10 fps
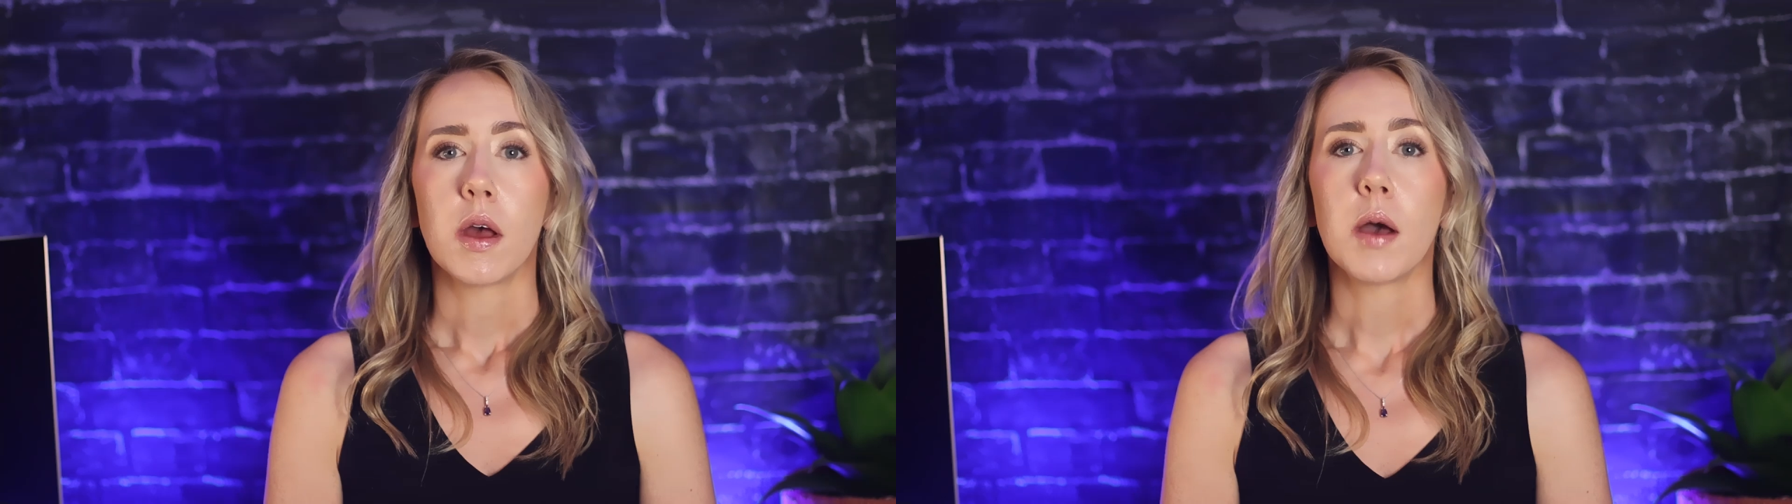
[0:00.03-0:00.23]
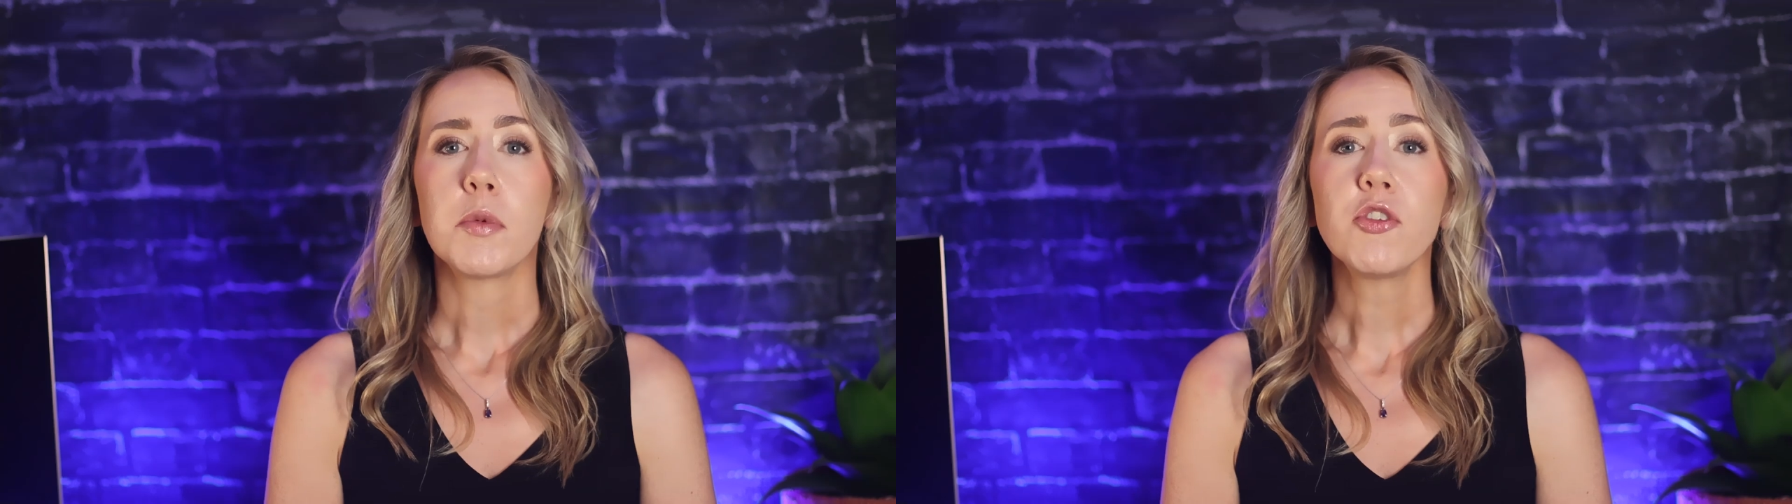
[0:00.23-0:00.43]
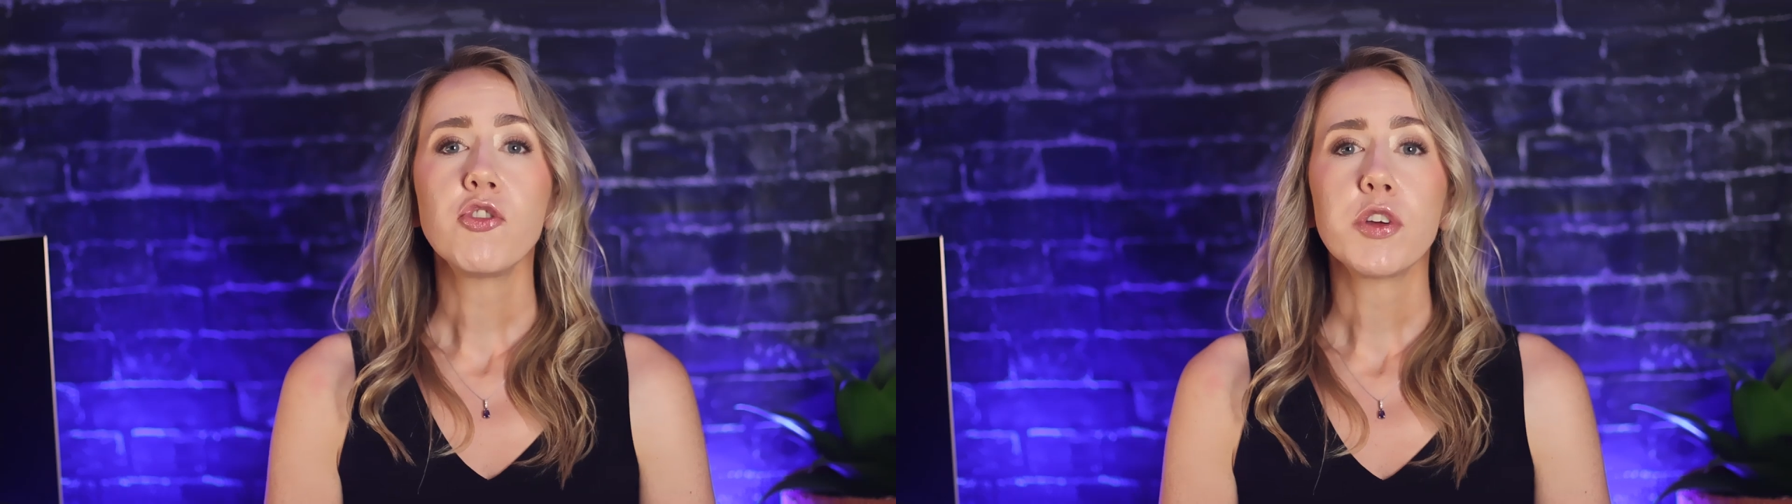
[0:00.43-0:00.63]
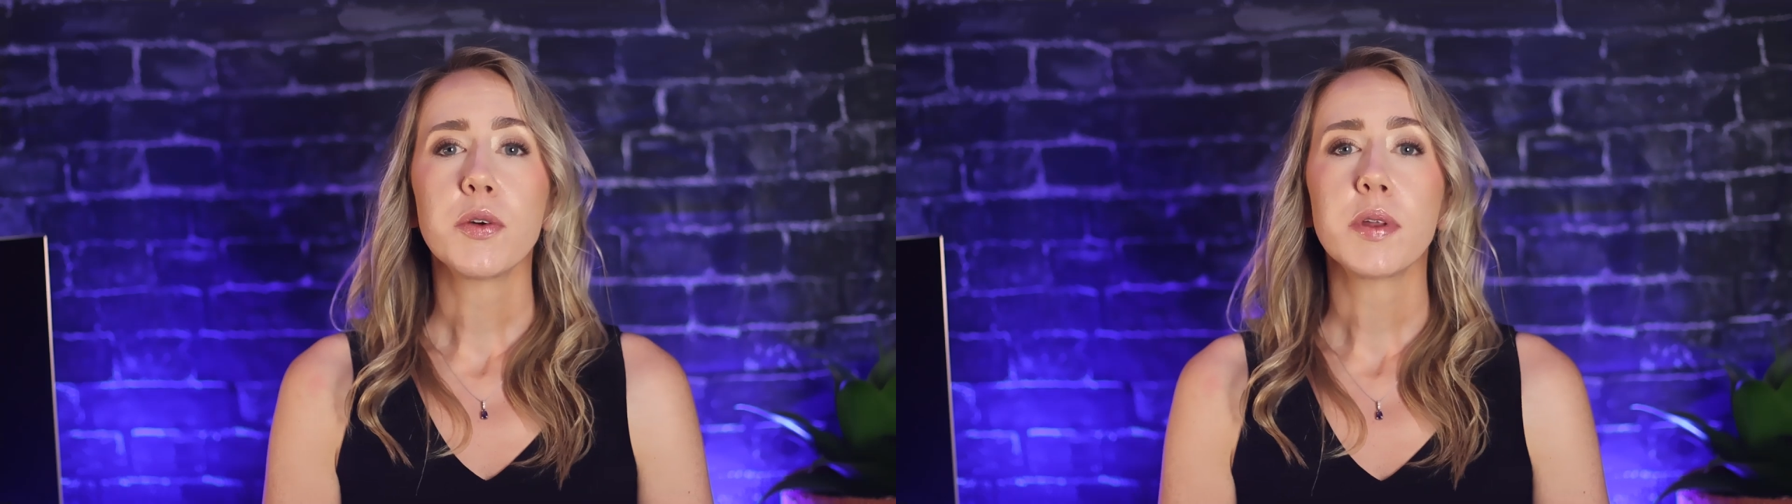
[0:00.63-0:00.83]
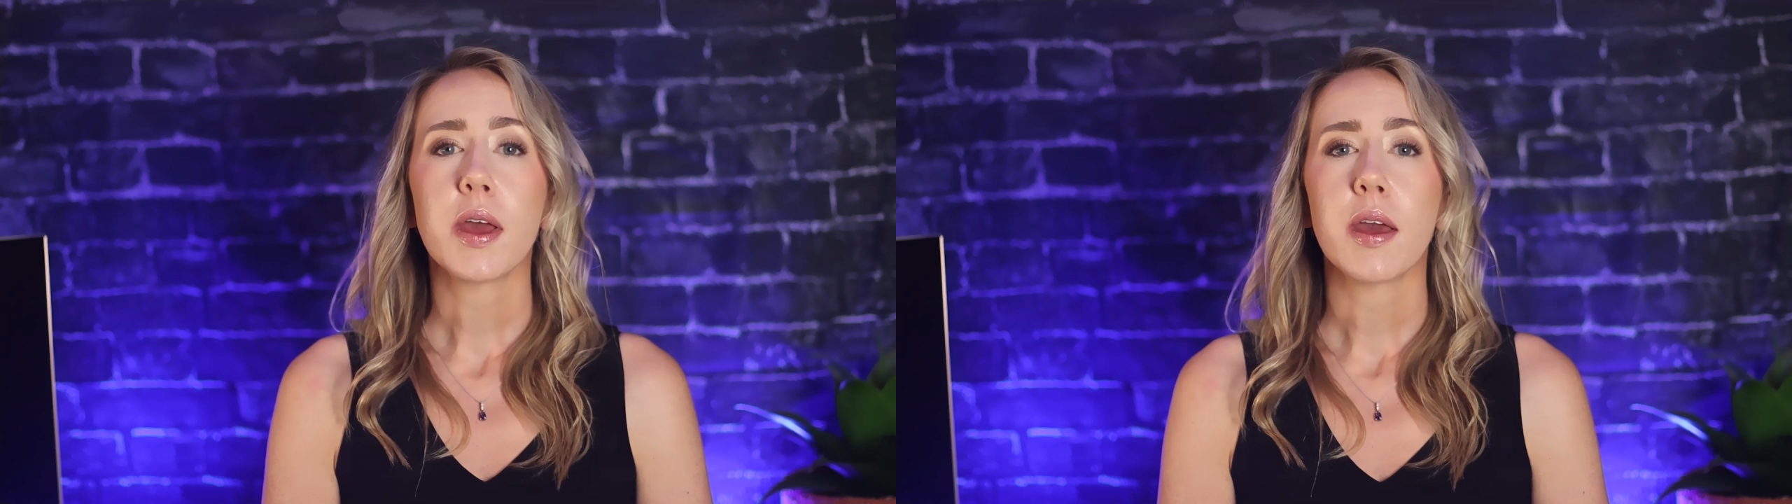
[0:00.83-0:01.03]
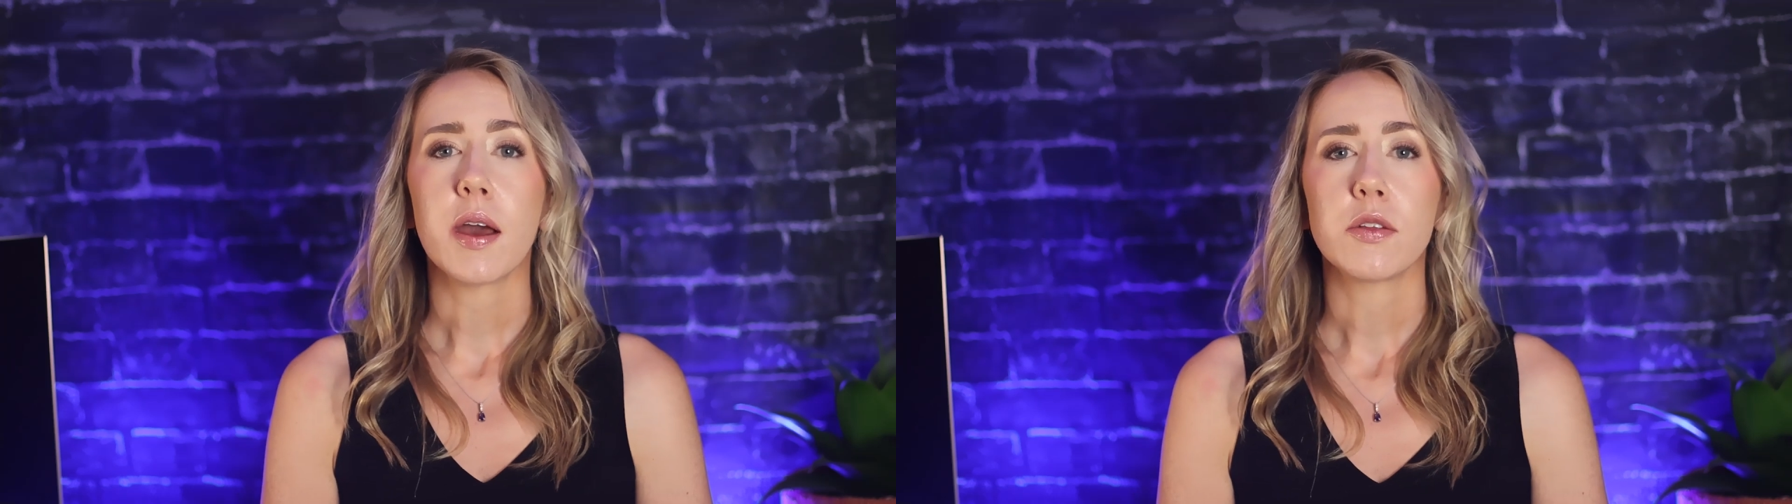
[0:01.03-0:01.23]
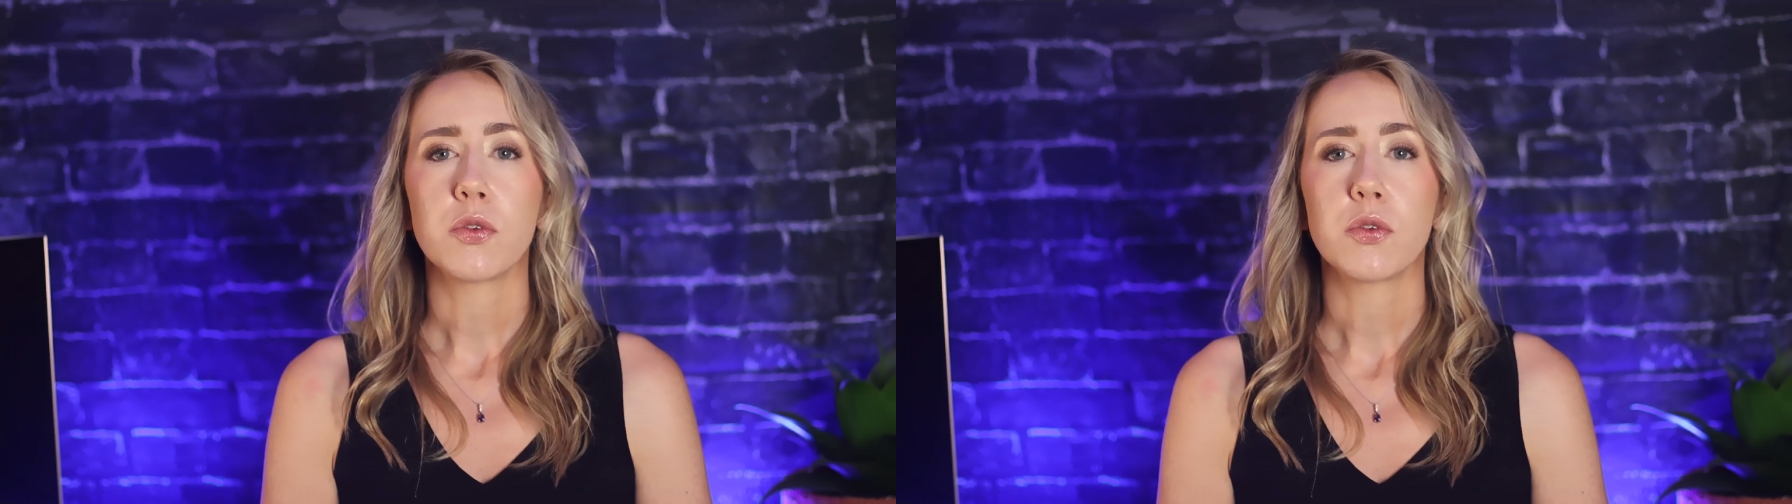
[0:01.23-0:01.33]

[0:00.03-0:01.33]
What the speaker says: I'm going to show you an AI